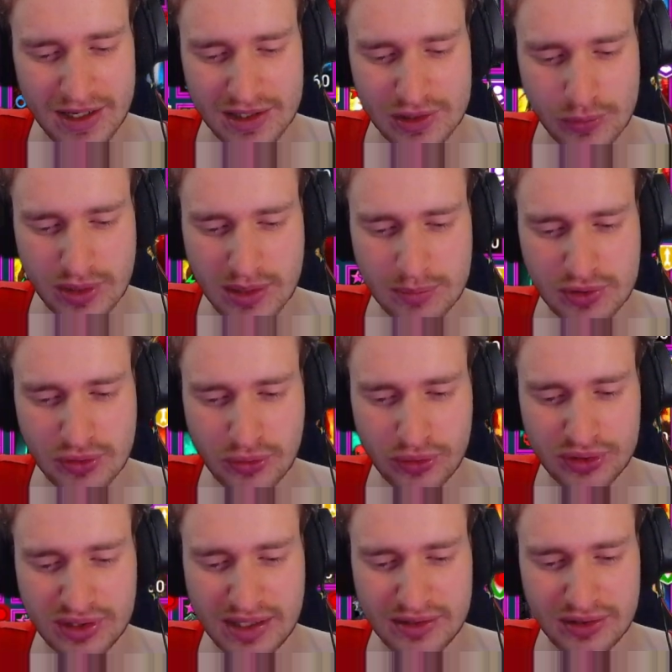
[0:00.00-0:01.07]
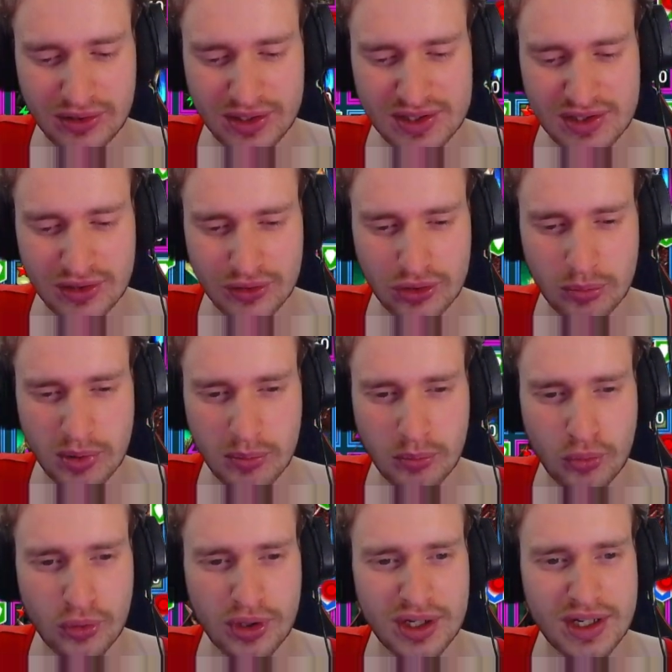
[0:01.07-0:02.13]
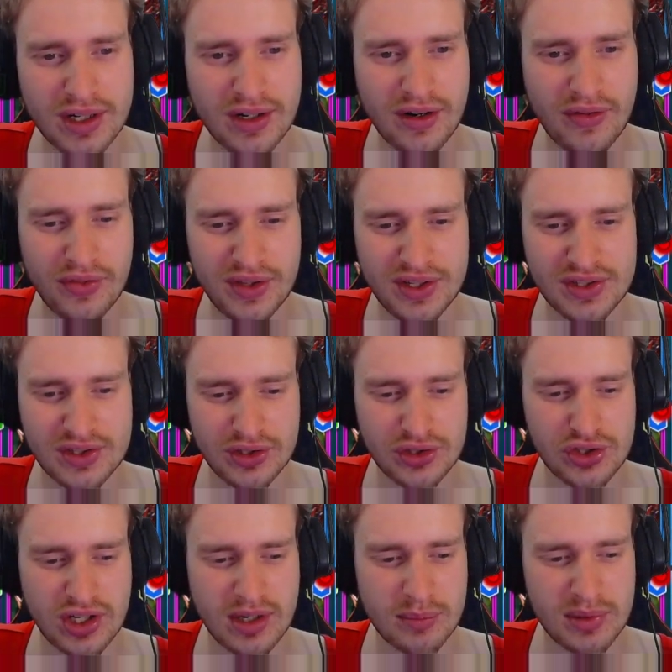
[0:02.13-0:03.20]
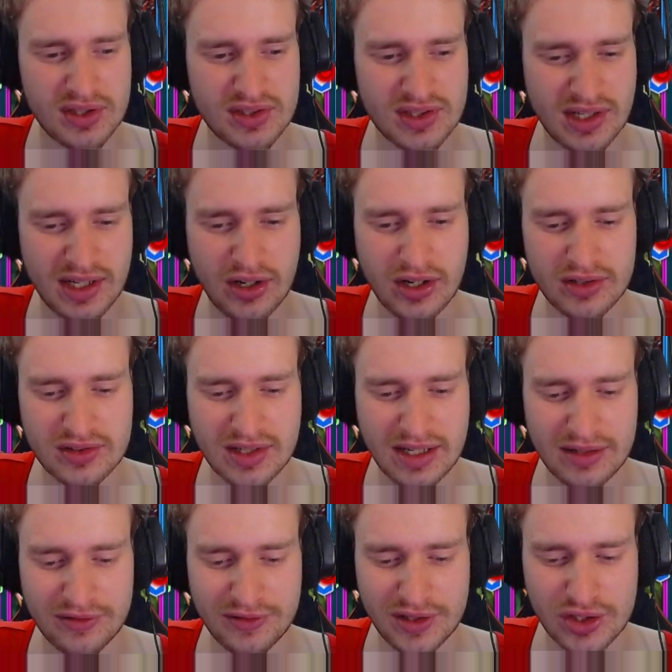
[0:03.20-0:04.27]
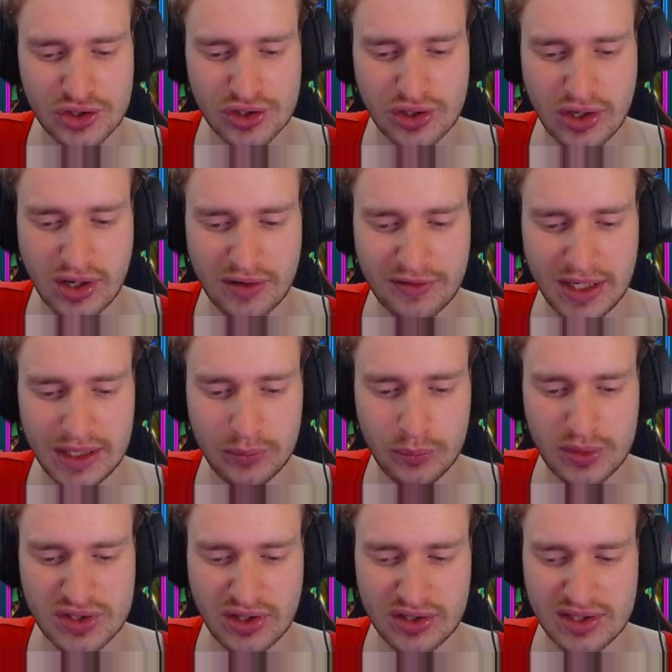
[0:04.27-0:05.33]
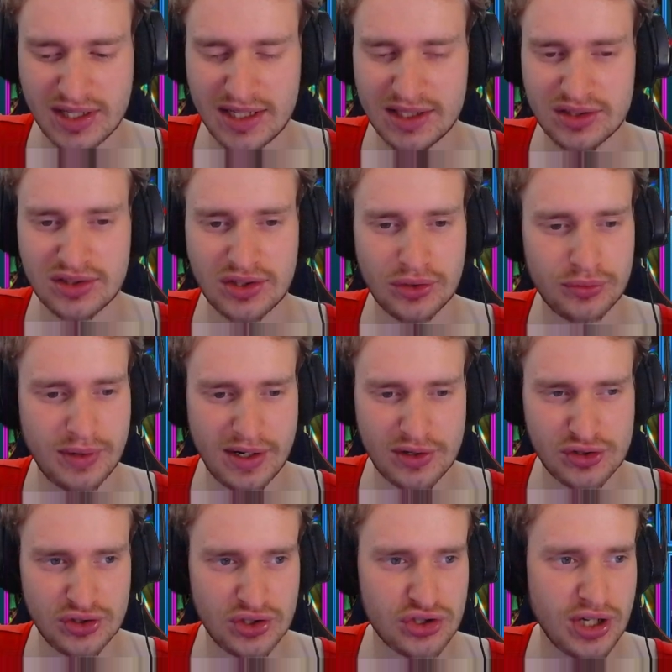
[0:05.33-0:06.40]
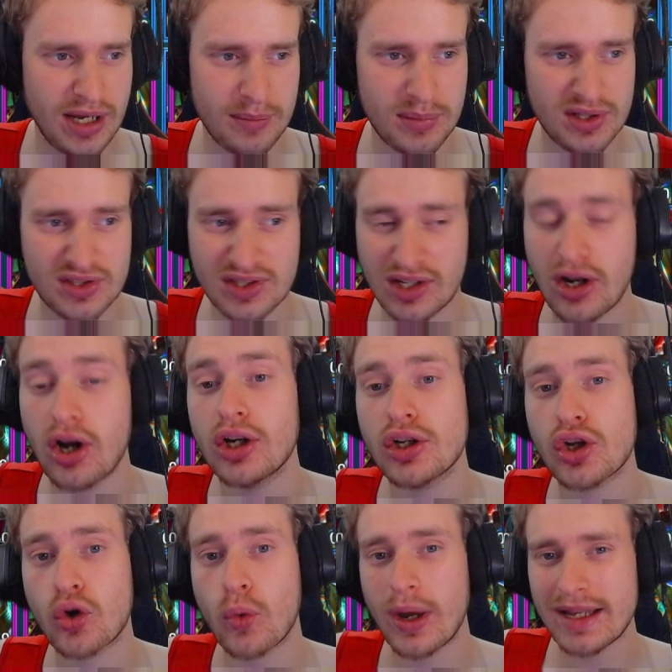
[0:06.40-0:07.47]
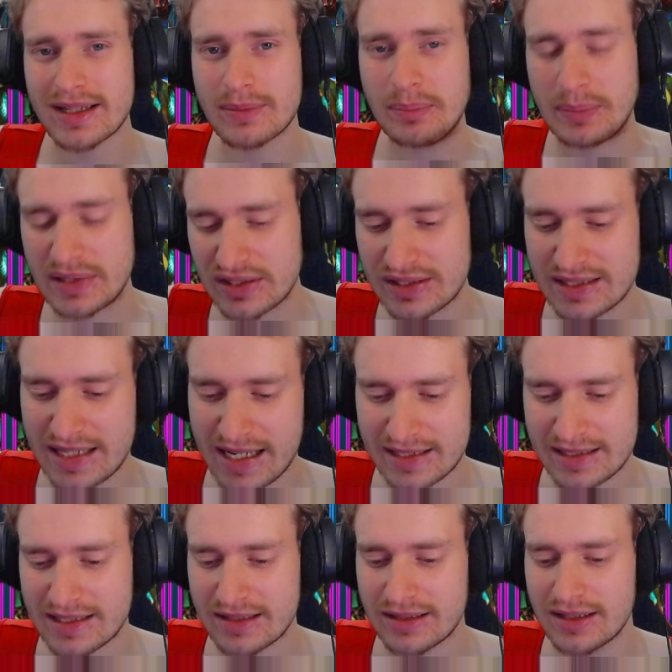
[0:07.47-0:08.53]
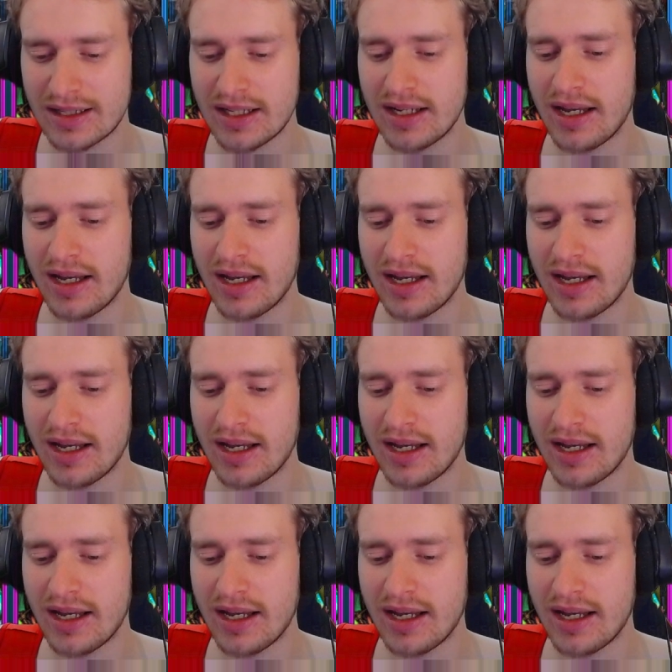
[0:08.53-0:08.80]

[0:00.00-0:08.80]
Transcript: So we keep scrolling down the list a little bit more here. These are the champions that I got to kind of finish it off, and then we start to get into the rares and the champions that aren't quite built yet here.